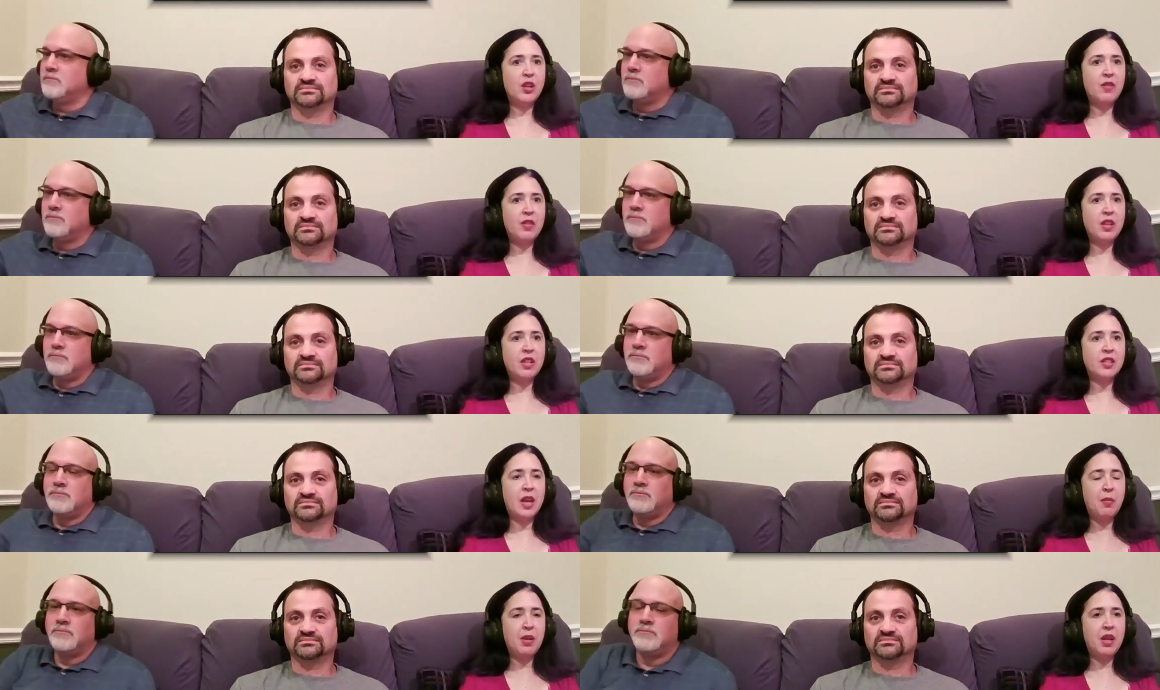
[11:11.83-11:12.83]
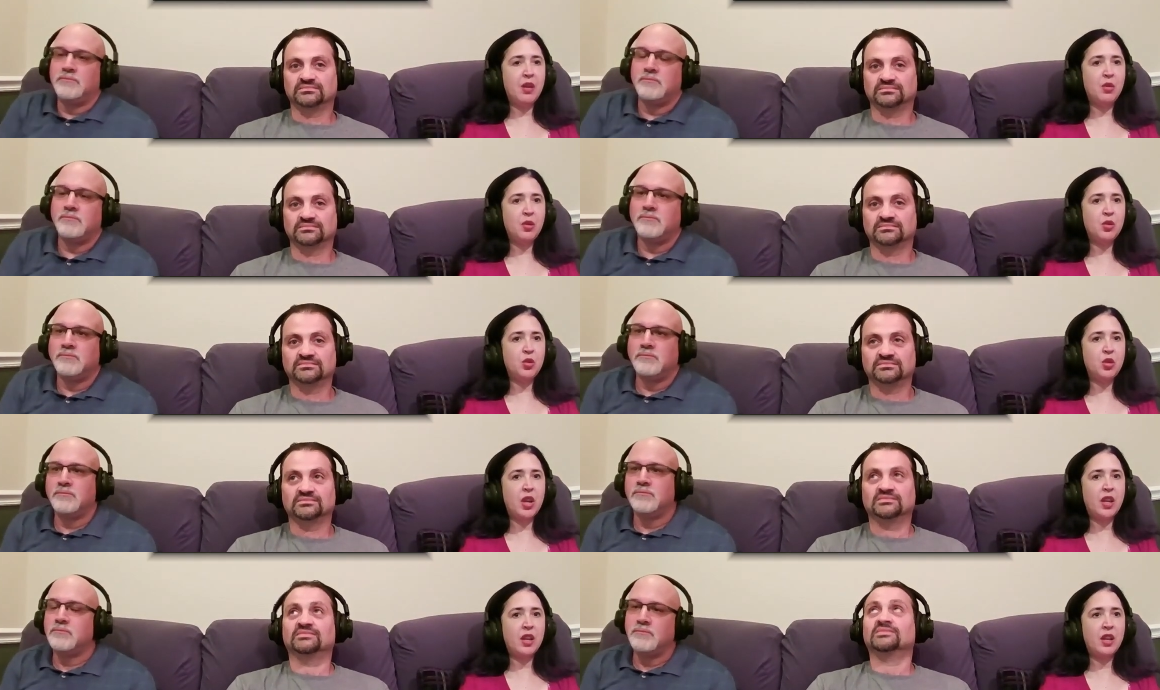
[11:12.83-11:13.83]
Speaker 1: at everything that's happening. Holy shit.